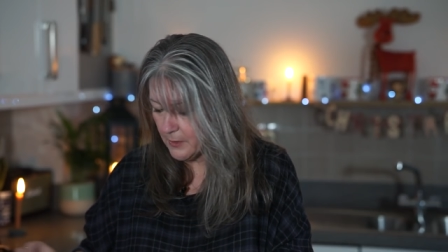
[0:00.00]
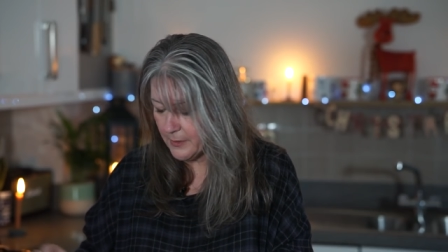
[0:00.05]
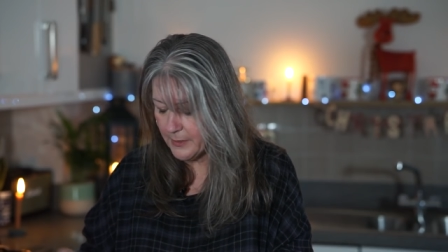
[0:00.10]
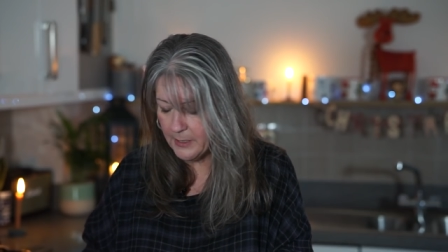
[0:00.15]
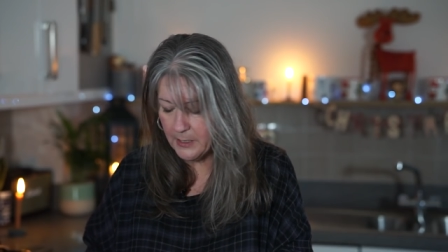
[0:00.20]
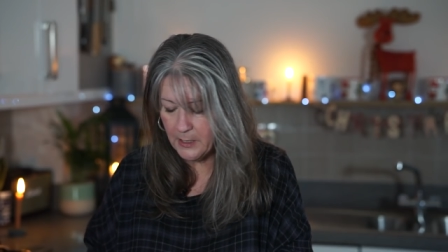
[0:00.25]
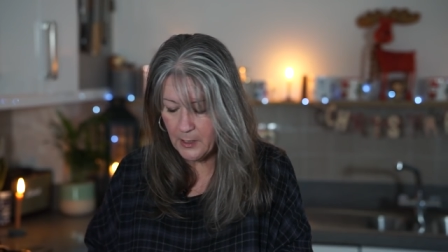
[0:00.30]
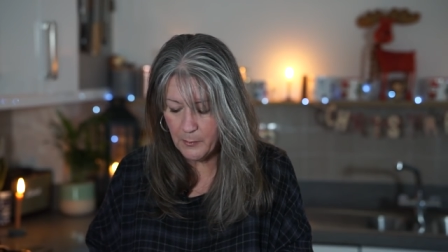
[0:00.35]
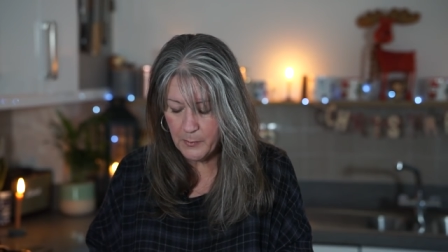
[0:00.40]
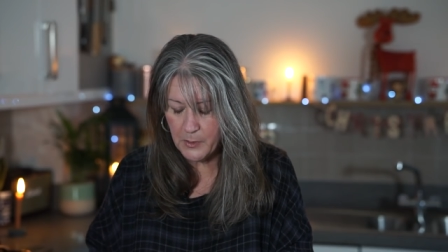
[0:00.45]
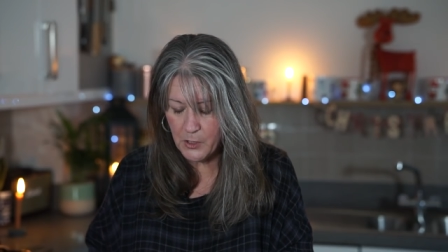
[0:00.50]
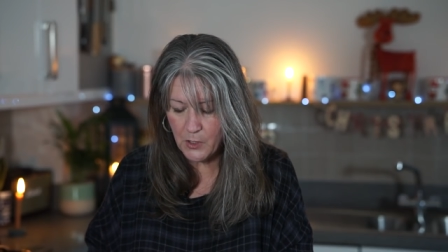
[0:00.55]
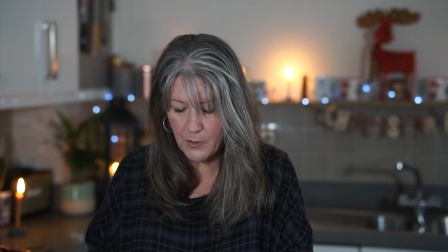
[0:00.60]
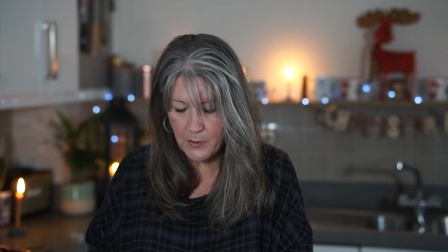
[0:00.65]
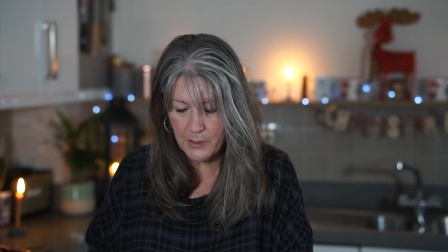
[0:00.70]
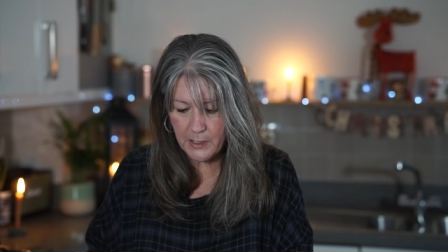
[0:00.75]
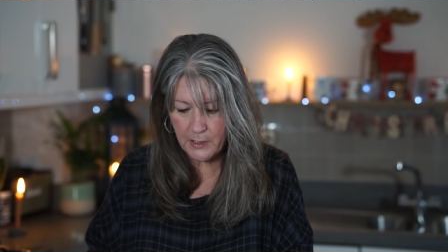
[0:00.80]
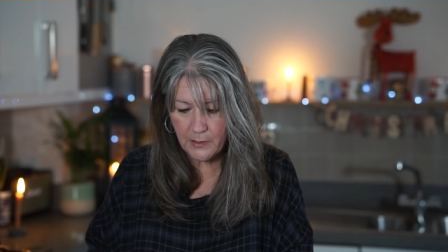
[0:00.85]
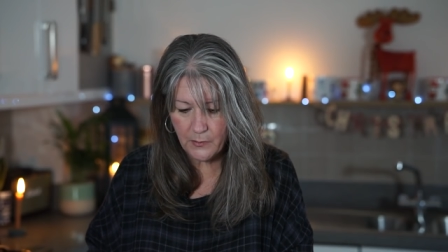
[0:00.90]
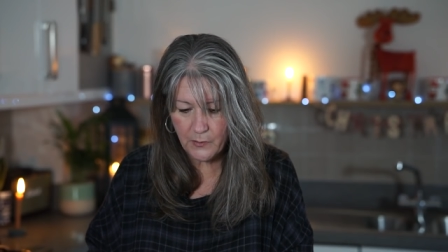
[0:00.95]
I think I was
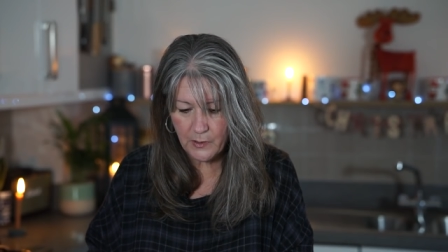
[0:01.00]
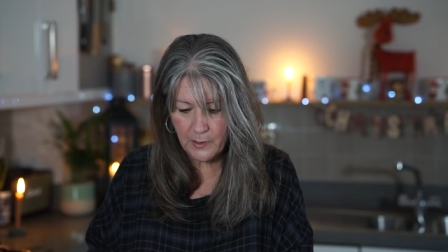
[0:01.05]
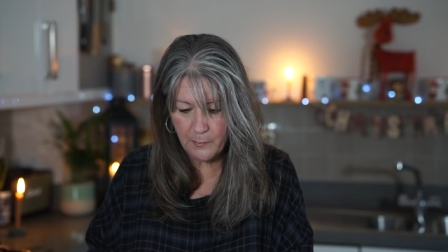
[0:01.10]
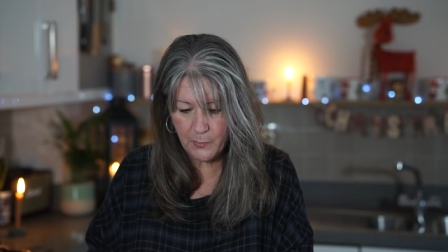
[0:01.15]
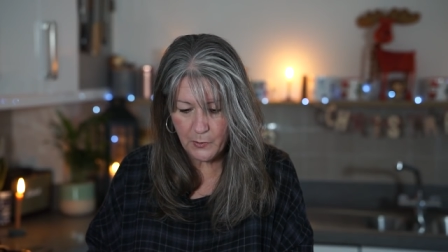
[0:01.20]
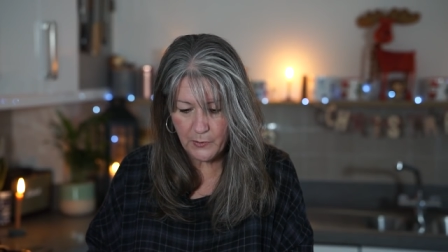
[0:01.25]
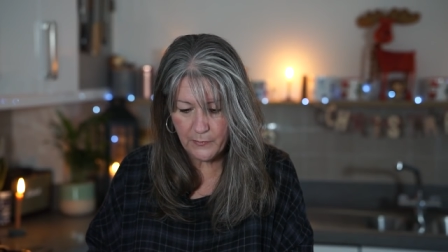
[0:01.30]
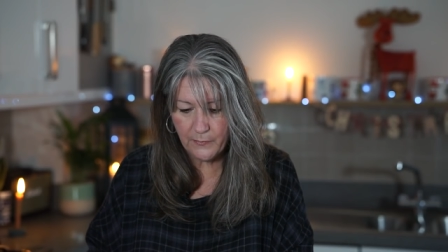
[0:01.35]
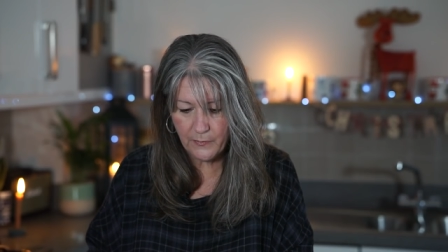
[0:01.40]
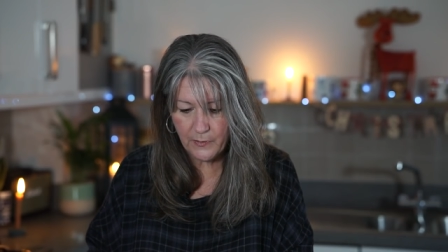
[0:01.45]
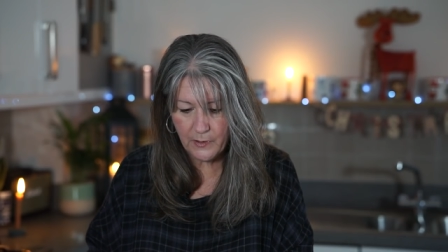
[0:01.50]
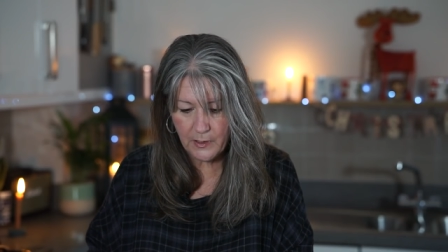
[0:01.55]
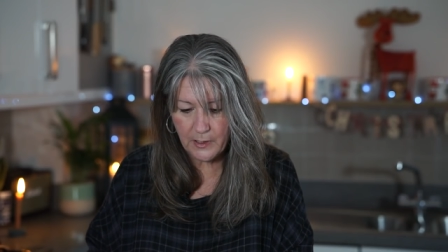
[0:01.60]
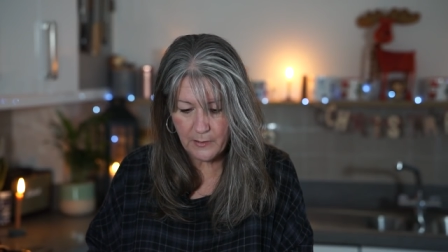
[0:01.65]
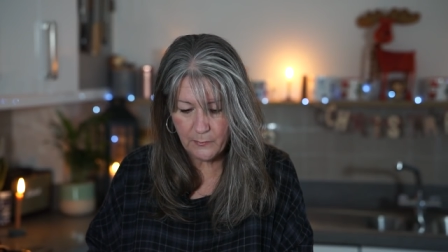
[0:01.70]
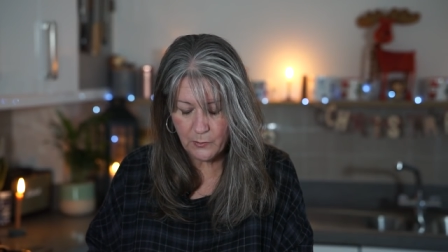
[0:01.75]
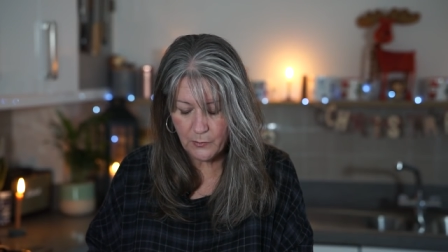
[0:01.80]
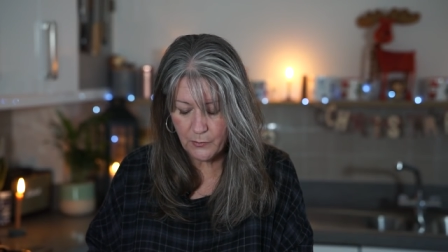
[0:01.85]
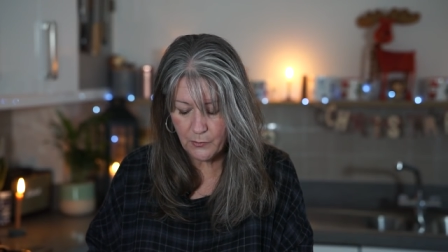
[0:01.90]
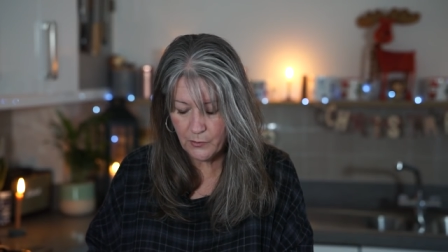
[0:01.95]
using 3.5 or